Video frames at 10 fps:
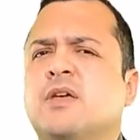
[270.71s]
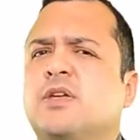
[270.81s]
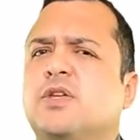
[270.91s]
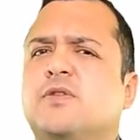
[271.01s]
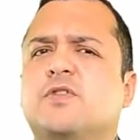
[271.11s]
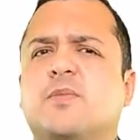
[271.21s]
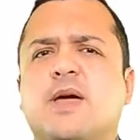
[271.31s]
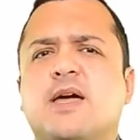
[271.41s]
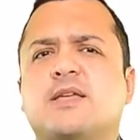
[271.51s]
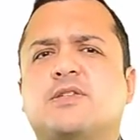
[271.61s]
You have to
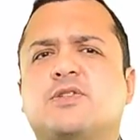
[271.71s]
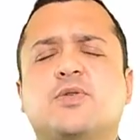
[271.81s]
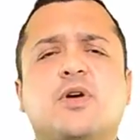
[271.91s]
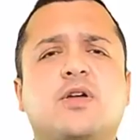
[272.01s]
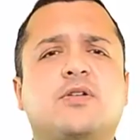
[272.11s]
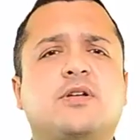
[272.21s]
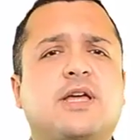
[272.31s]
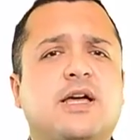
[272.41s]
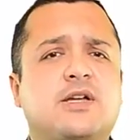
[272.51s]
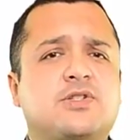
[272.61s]
pass two hundred
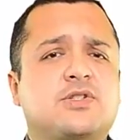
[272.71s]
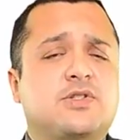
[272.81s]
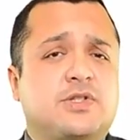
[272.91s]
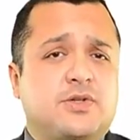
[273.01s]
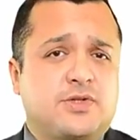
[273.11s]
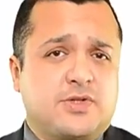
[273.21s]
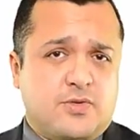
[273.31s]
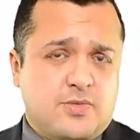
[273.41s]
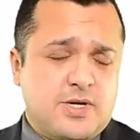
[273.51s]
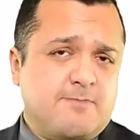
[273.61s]
dash zero zero
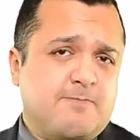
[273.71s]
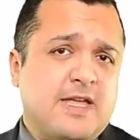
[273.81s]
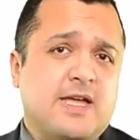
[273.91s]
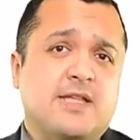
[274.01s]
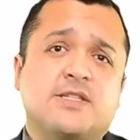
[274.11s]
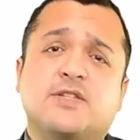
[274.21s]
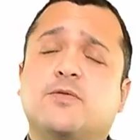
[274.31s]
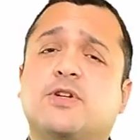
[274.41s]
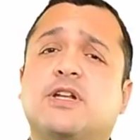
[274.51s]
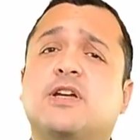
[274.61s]
one and six
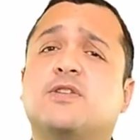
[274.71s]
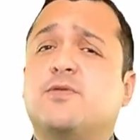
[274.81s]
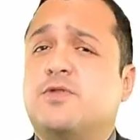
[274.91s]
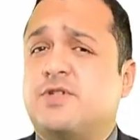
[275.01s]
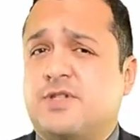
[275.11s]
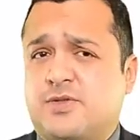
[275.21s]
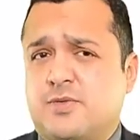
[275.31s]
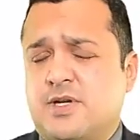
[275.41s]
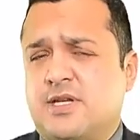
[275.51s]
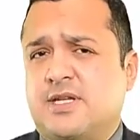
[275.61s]
forty dash four
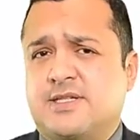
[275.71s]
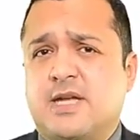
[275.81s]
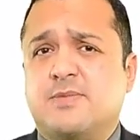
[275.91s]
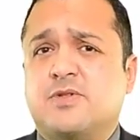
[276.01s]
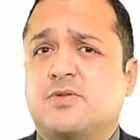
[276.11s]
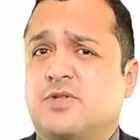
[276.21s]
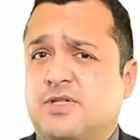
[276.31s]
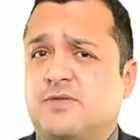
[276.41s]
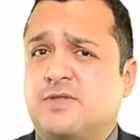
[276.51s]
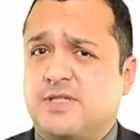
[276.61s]
sixty-one exams to
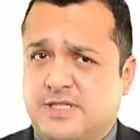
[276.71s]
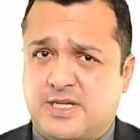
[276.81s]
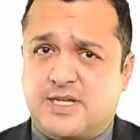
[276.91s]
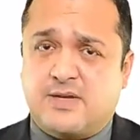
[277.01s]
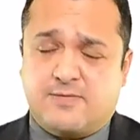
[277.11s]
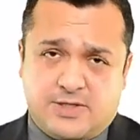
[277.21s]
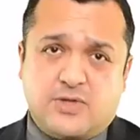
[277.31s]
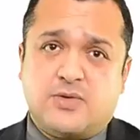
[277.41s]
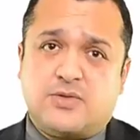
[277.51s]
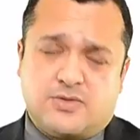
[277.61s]
achieve C C N A
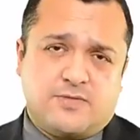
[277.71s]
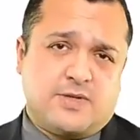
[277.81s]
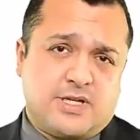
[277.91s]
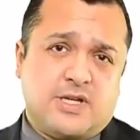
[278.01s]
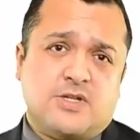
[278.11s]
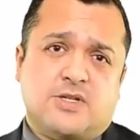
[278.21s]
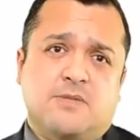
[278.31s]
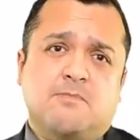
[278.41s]
Video certification.